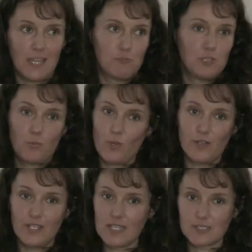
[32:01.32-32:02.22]

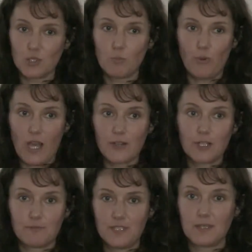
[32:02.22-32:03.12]
everywhere. They are so proud
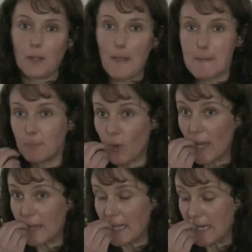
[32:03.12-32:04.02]
of it,
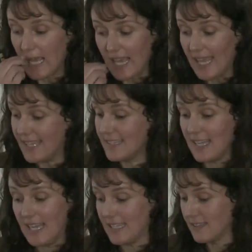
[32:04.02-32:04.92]
more than I
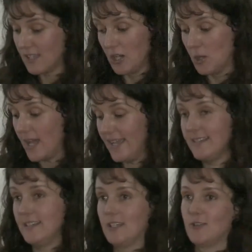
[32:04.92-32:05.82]
had no
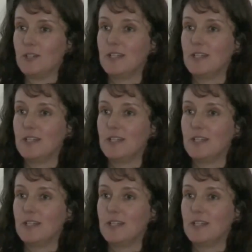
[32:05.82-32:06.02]
idea